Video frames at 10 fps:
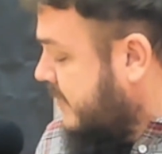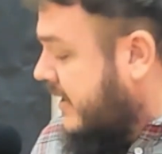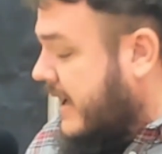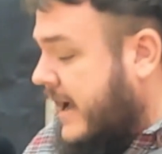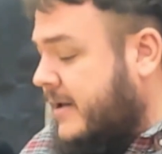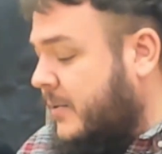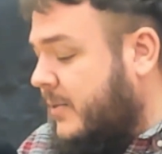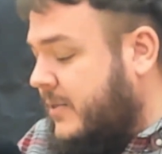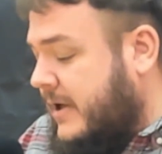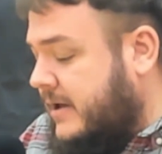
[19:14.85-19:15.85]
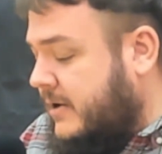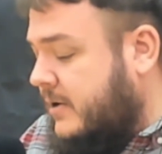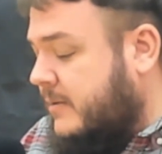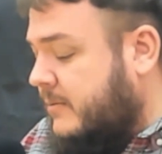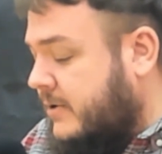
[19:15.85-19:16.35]
but I don't think
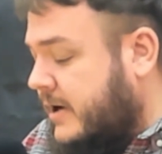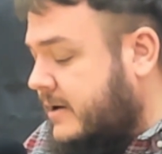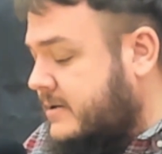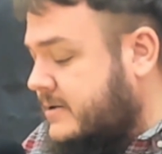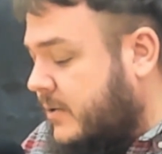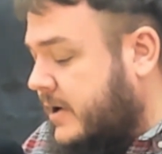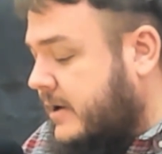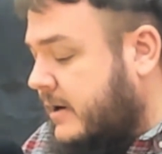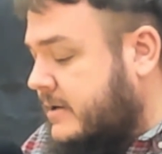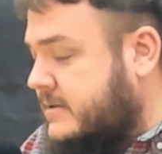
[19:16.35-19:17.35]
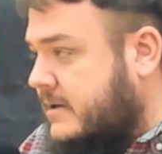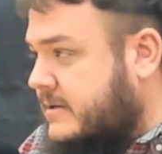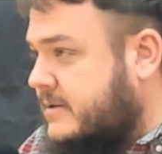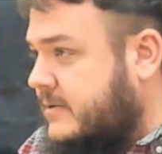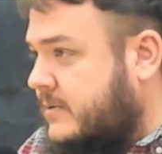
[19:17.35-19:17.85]
you can bring toy guns on
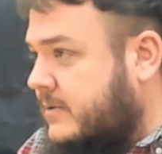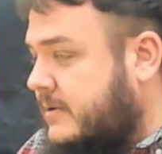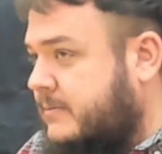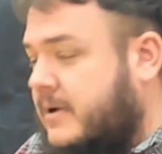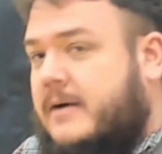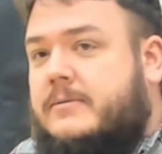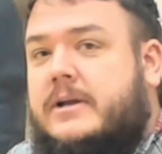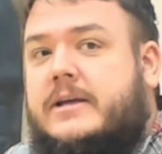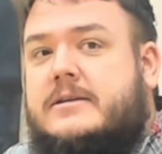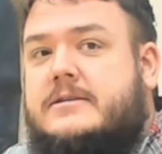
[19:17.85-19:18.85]
school property.